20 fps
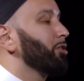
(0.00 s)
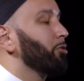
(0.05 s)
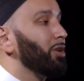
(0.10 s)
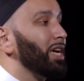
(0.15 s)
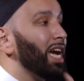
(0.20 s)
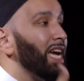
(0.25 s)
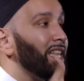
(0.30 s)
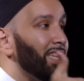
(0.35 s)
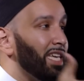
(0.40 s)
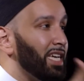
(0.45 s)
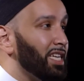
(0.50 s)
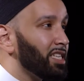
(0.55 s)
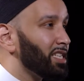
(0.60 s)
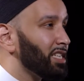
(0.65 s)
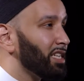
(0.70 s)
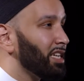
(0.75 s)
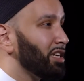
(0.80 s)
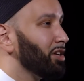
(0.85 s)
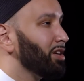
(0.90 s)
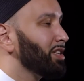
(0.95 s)
Create the
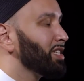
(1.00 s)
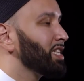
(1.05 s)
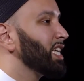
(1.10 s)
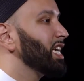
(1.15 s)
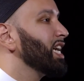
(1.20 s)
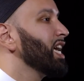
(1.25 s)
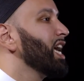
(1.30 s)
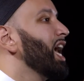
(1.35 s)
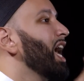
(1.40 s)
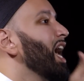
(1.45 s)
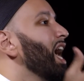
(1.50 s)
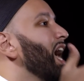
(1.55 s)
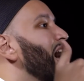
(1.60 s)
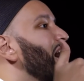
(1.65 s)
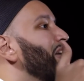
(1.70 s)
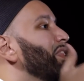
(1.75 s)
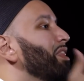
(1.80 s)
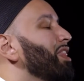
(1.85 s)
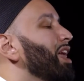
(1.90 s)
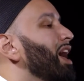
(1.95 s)
insecurity,
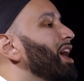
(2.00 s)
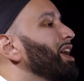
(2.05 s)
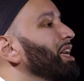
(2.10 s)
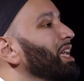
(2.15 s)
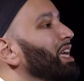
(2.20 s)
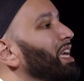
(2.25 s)
and then